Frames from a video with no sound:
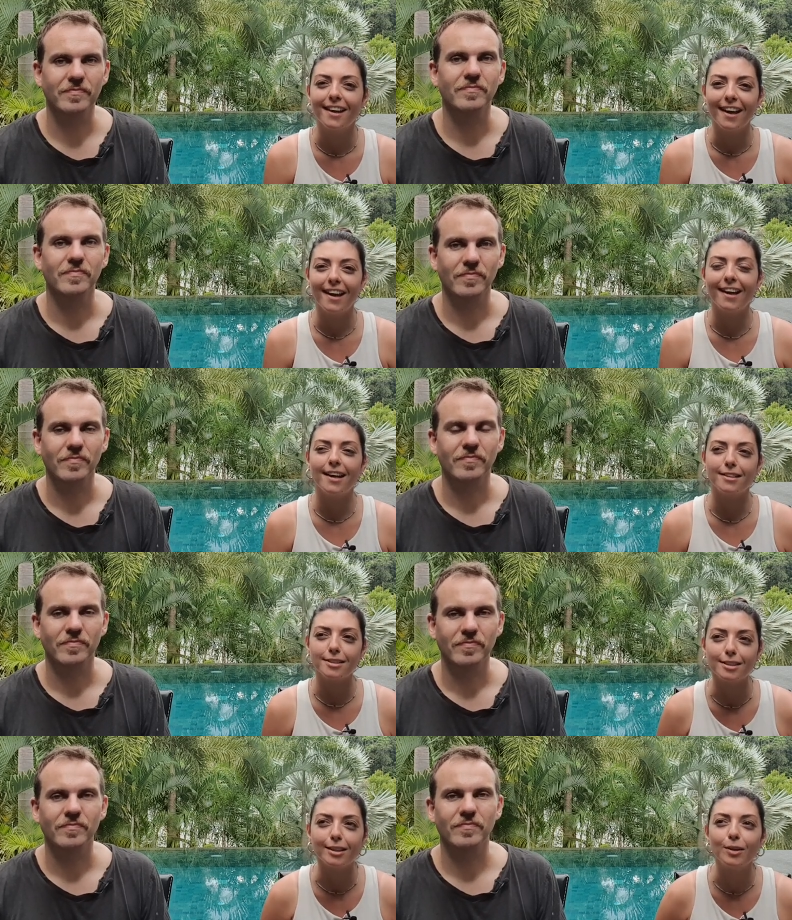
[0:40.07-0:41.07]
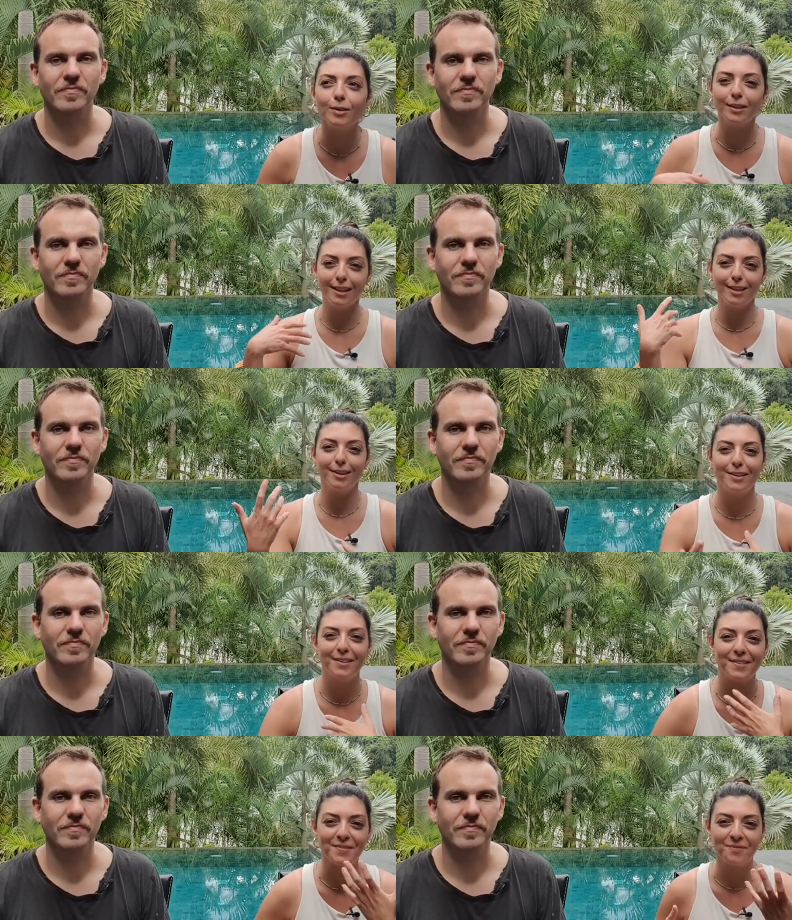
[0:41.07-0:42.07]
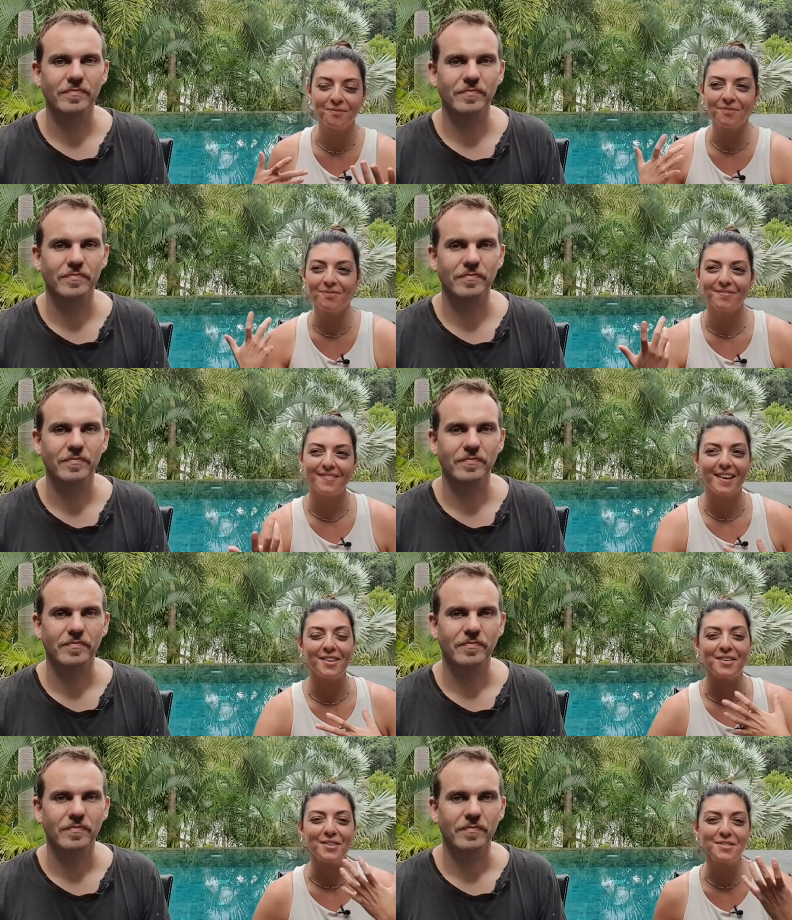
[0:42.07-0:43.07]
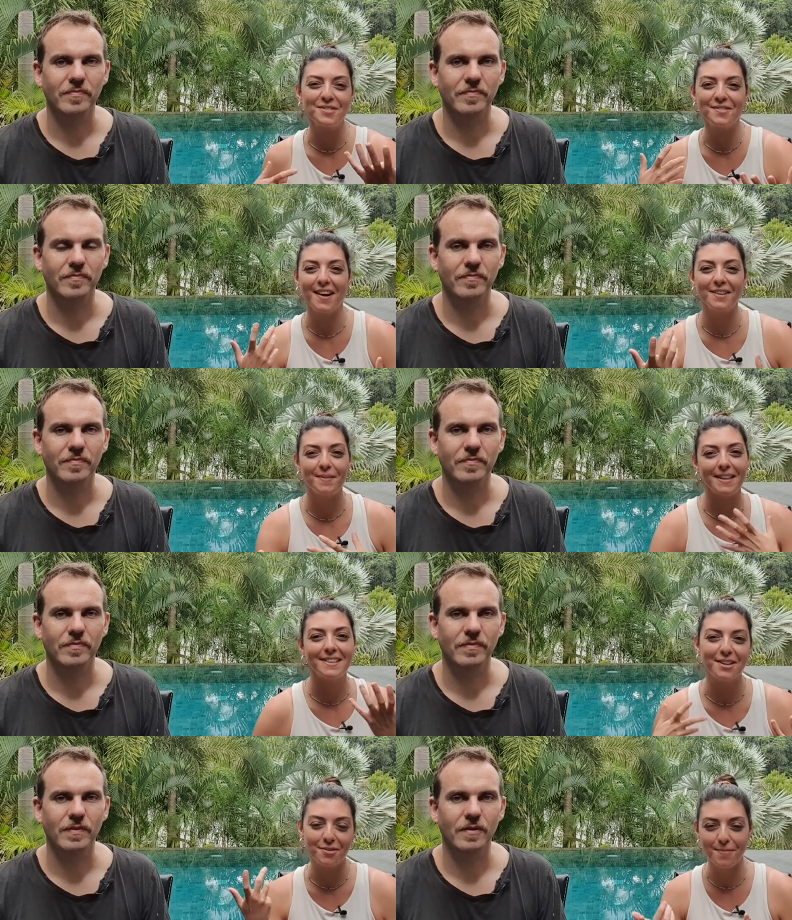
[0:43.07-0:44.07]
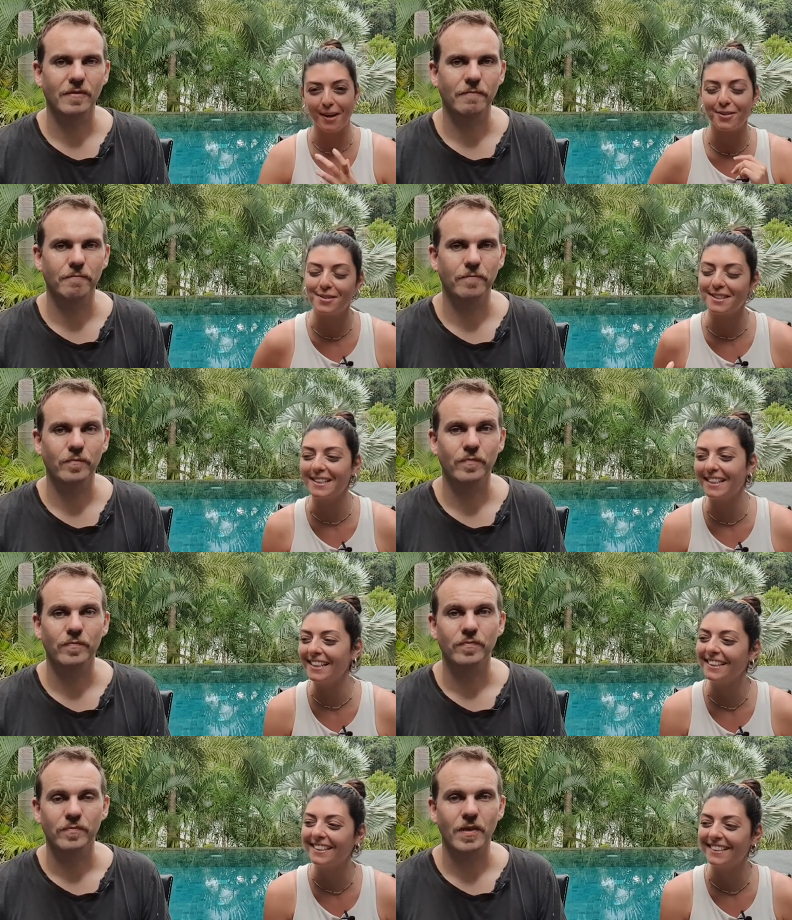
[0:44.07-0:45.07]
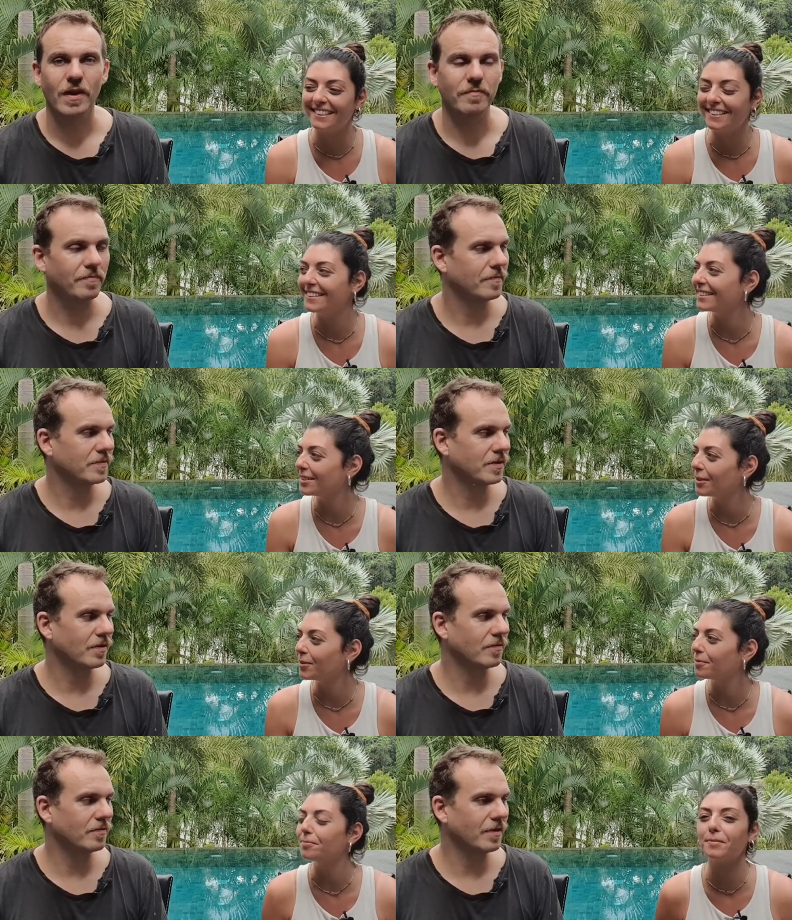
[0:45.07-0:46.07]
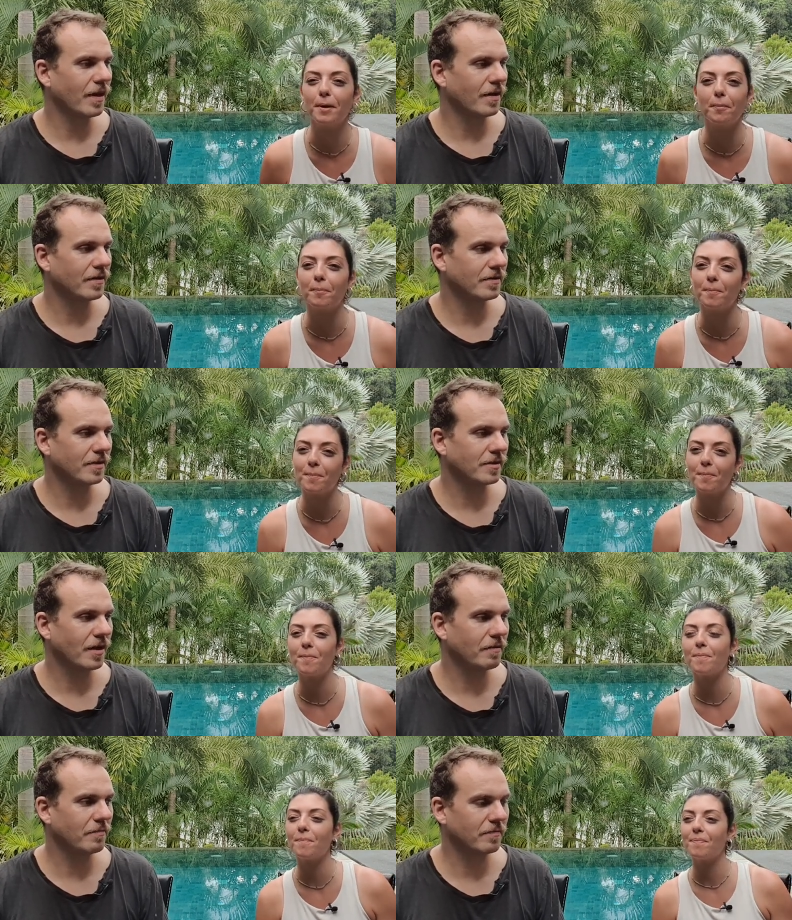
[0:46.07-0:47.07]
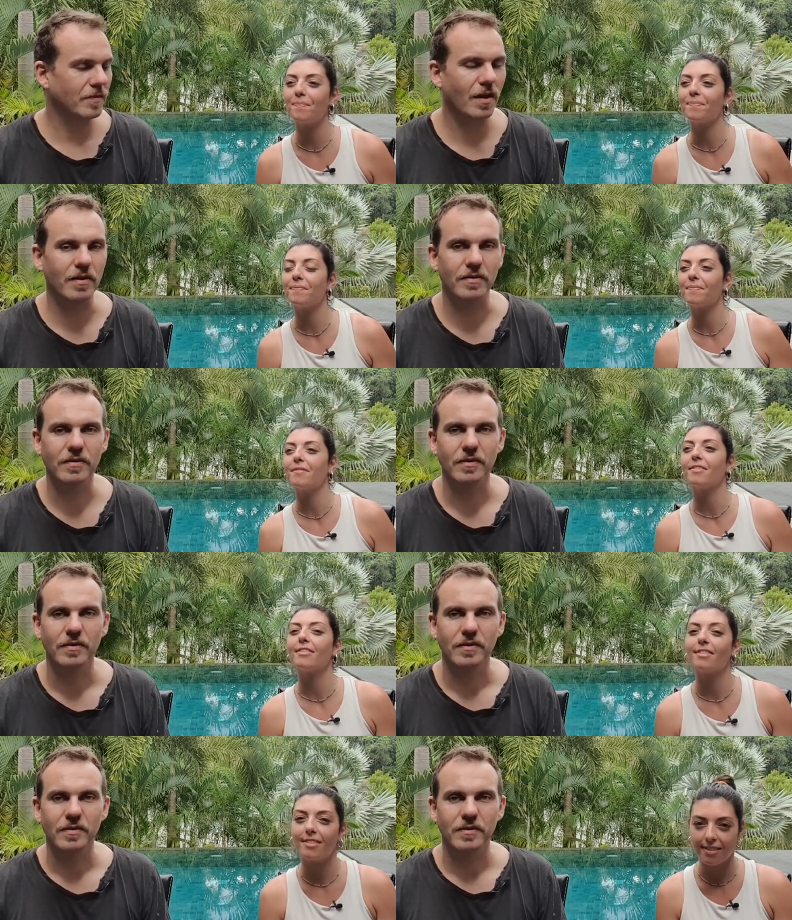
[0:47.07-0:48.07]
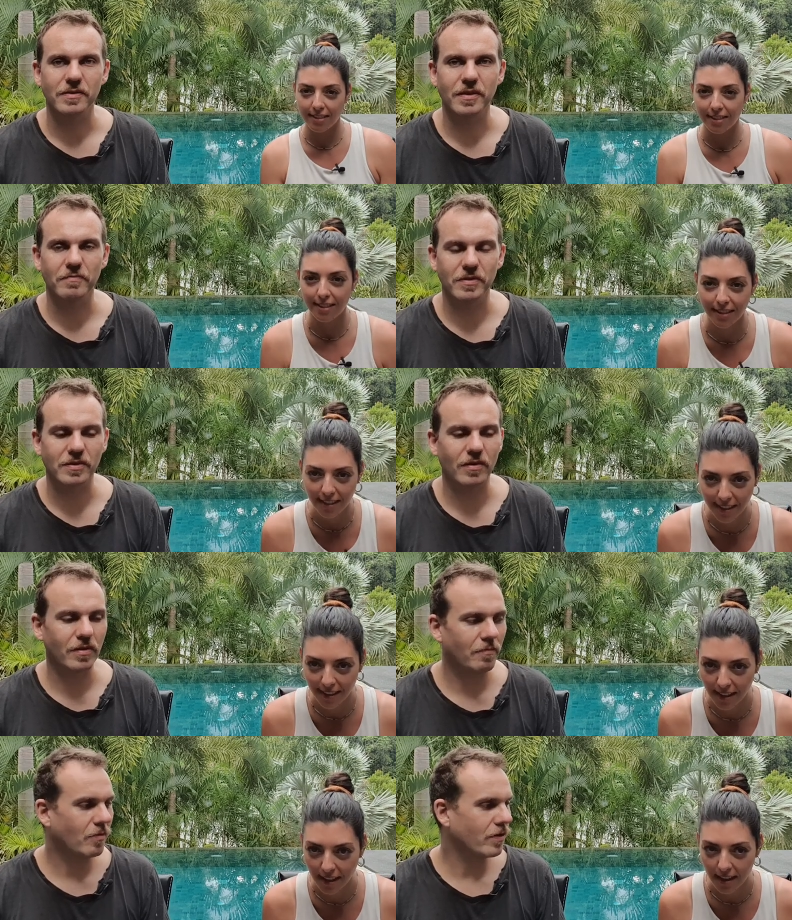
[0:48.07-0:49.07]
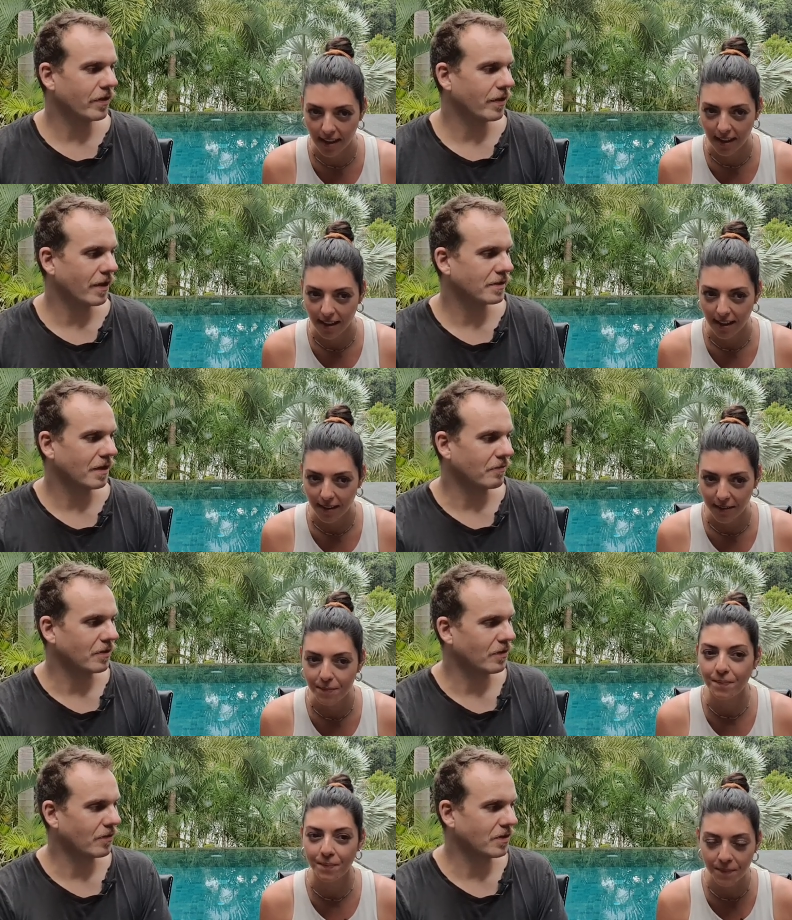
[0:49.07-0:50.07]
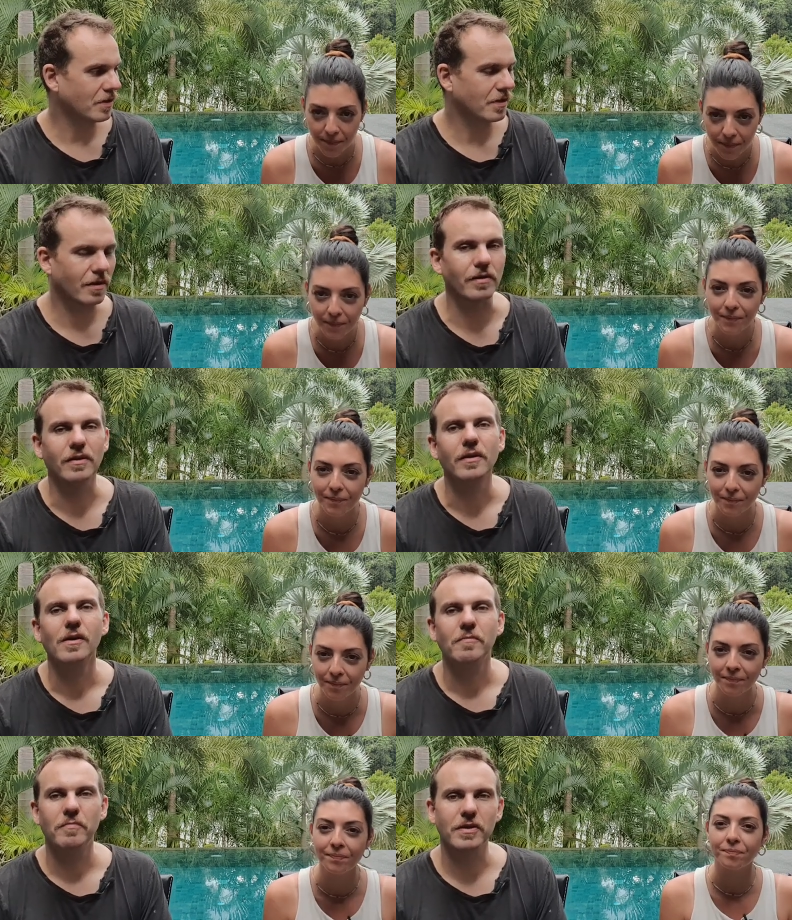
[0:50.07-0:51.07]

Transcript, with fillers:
Speaker 1: and slowly, I don't know, find myself back to the city.
Speaker 2: Yeah. So, so yeah, this time, yeah, this time you saw a lot more than last time when mm -hmm. you were mm-hmm. just here. Mm -hmm.